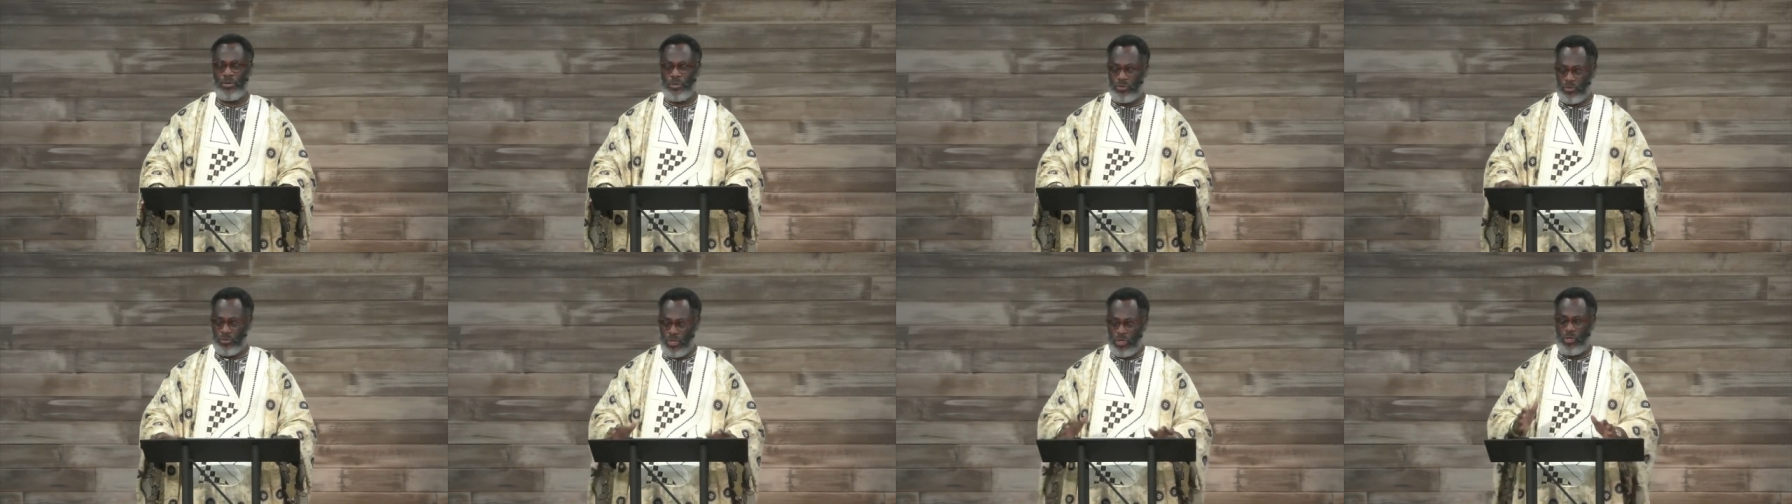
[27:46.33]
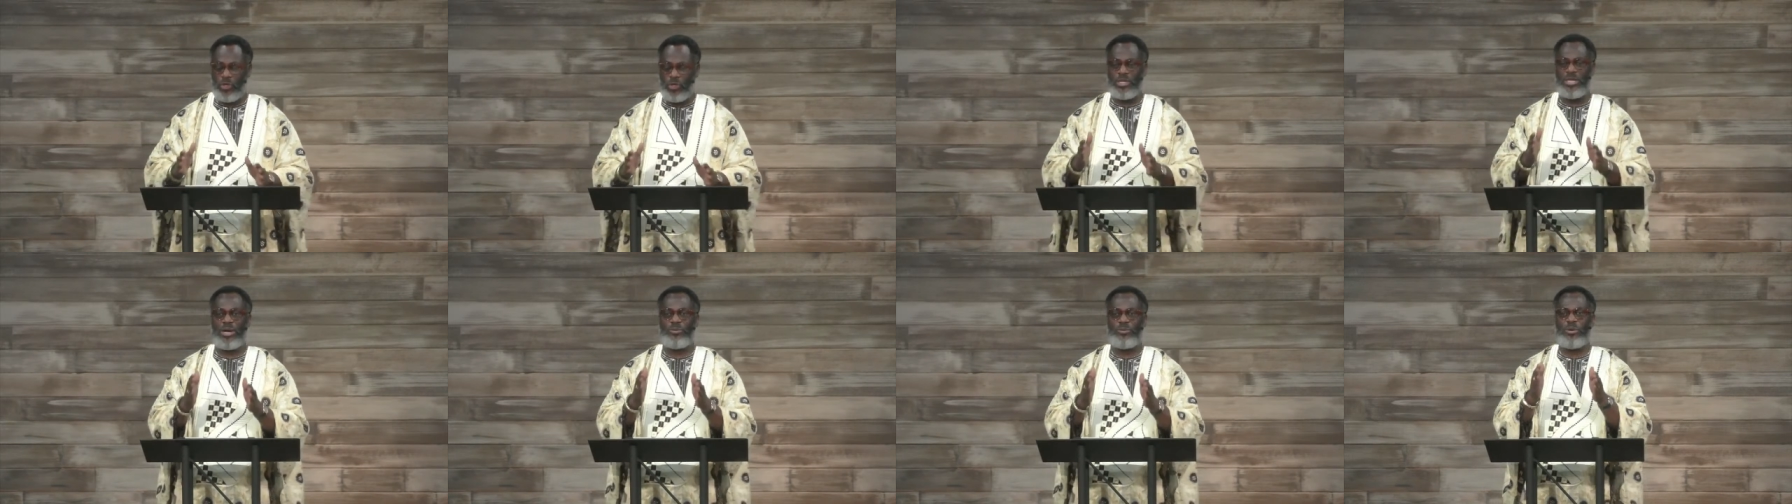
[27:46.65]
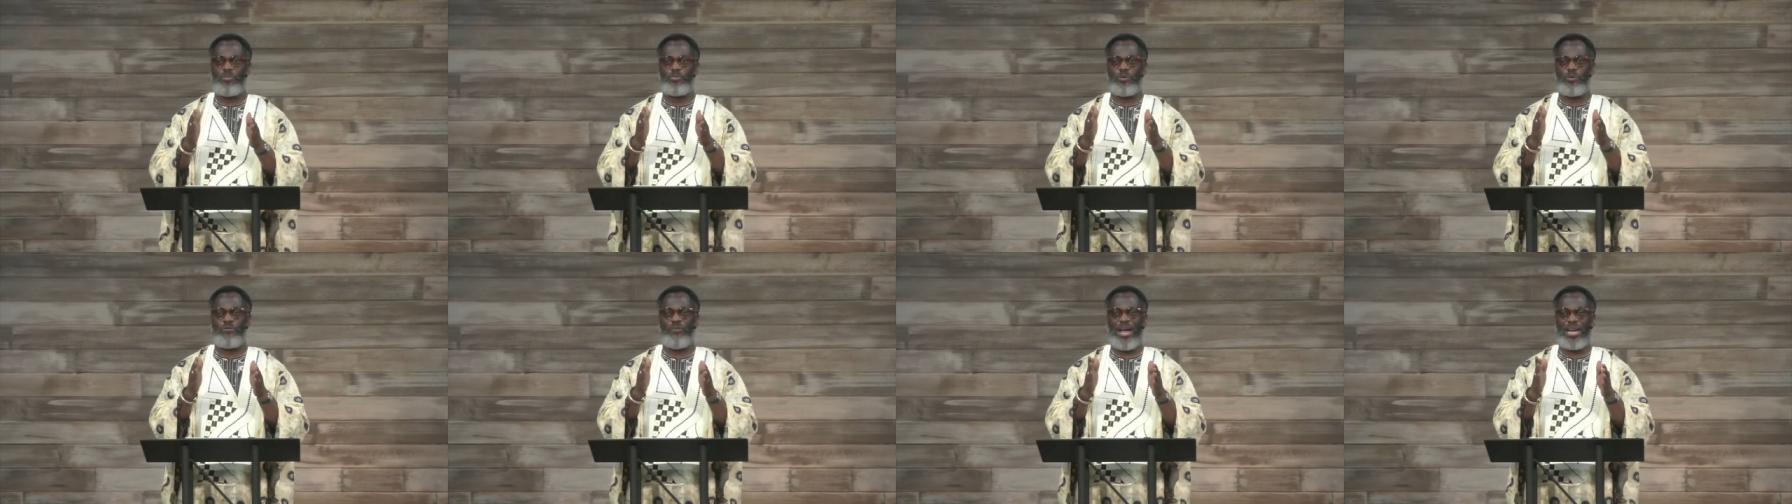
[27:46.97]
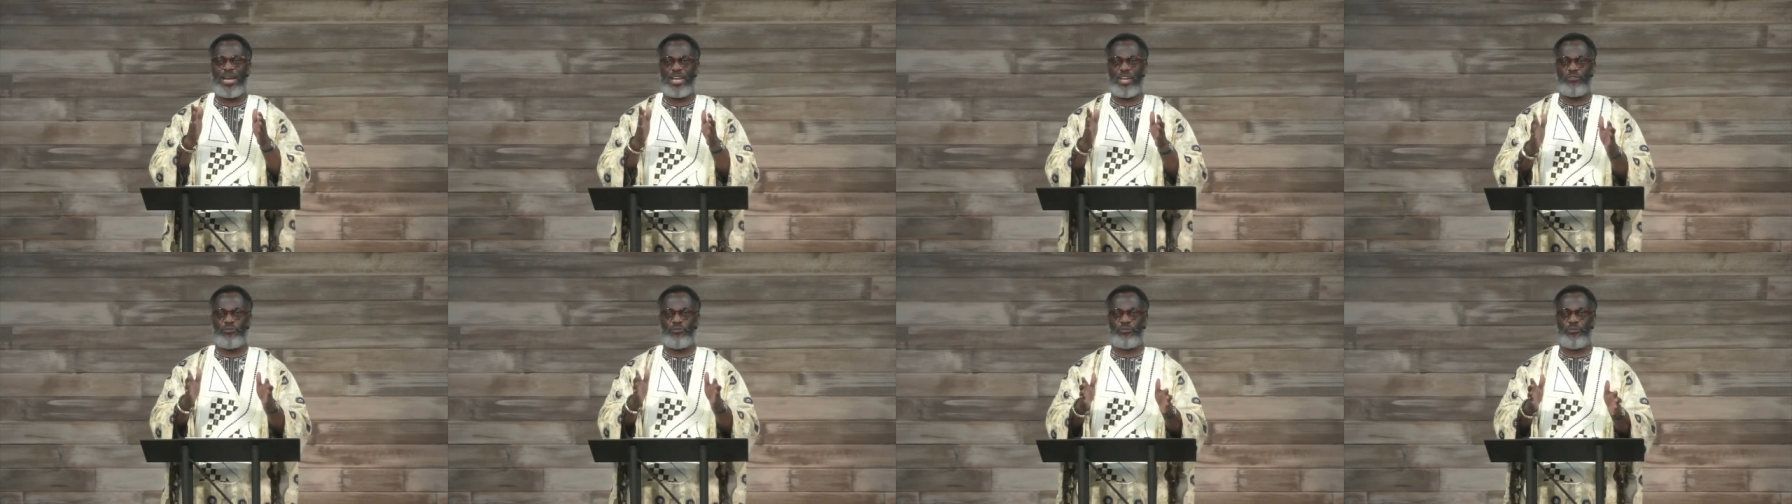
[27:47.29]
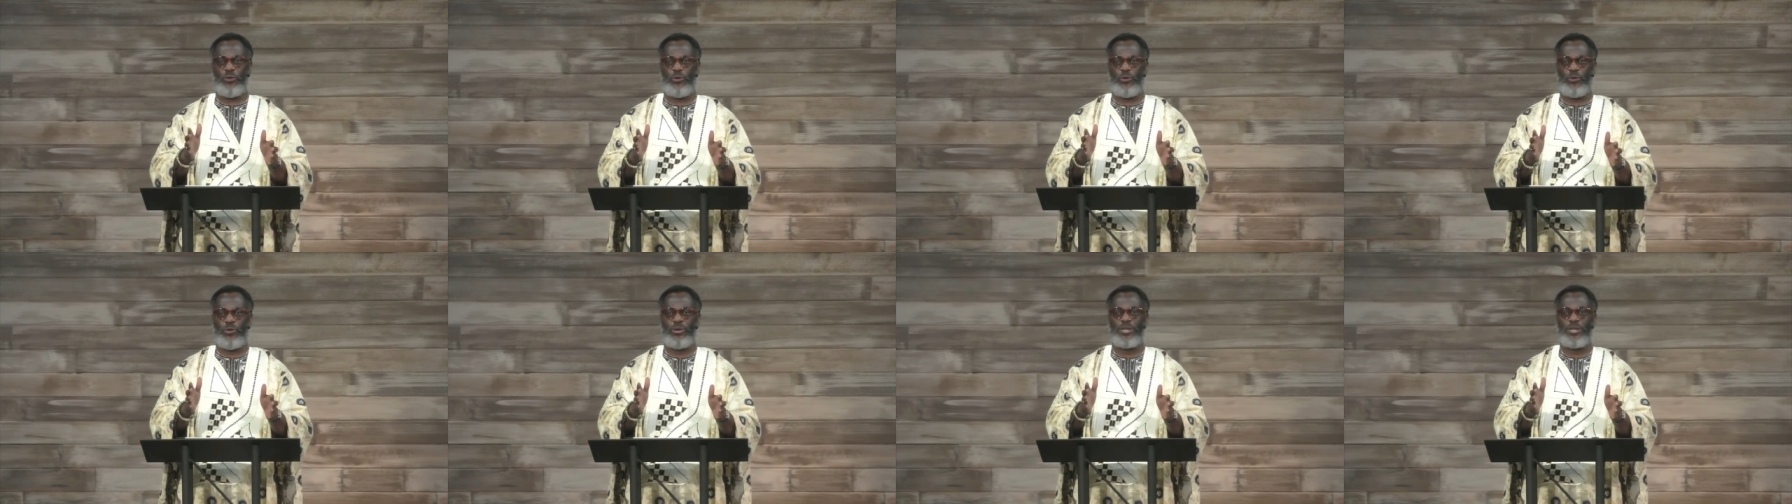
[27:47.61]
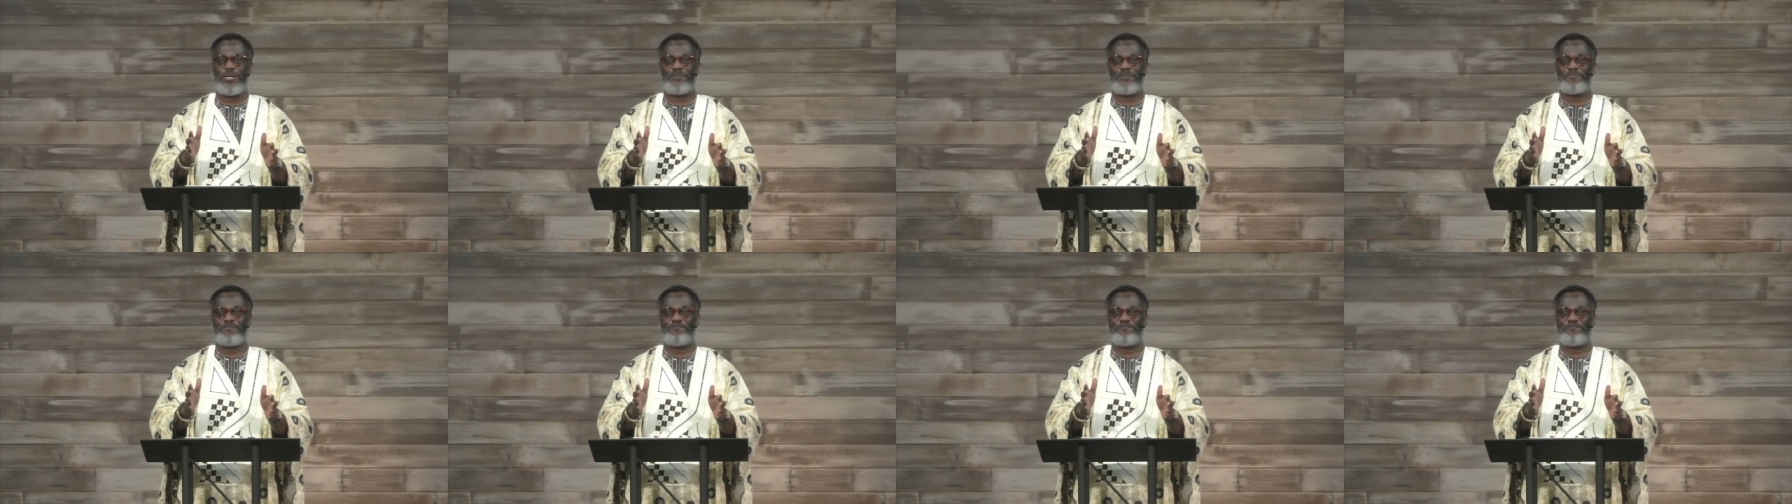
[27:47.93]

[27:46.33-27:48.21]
Not only are we providing food,